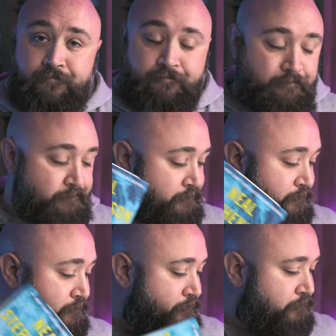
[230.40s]

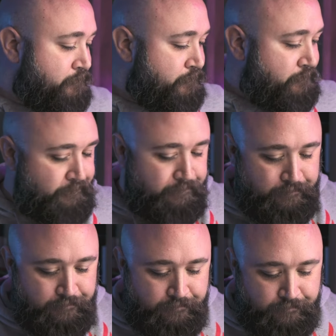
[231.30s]

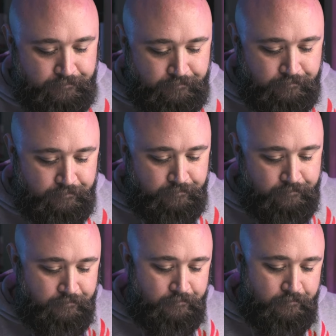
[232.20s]

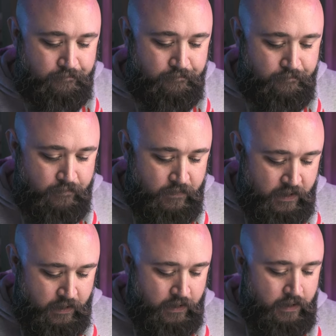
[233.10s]

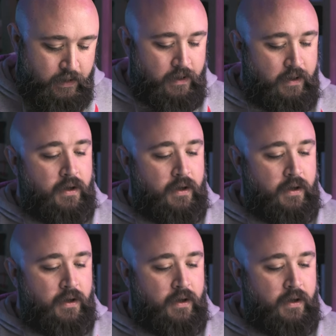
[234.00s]
Nobody speaks.